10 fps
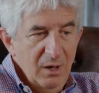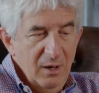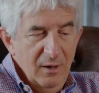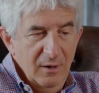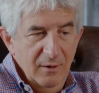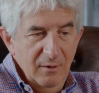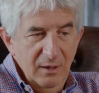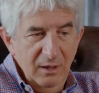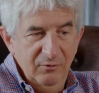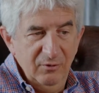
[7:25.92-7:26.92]

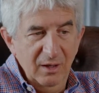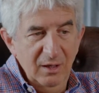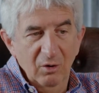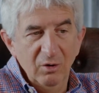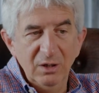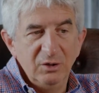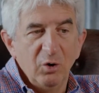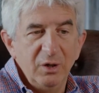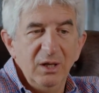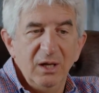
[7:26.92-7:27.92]
let's say, only
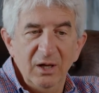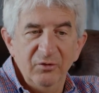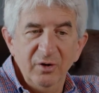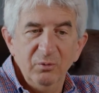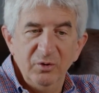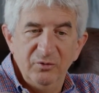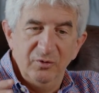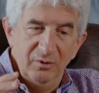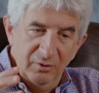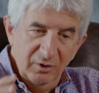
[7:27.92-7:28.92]
talking heads, in
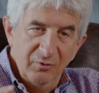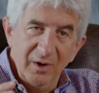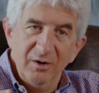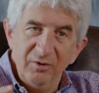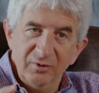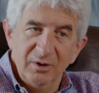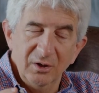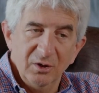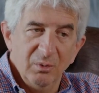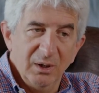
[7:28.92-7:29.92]
which it's very
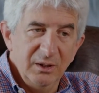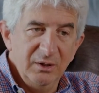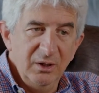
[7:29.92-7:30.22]
restricted to what it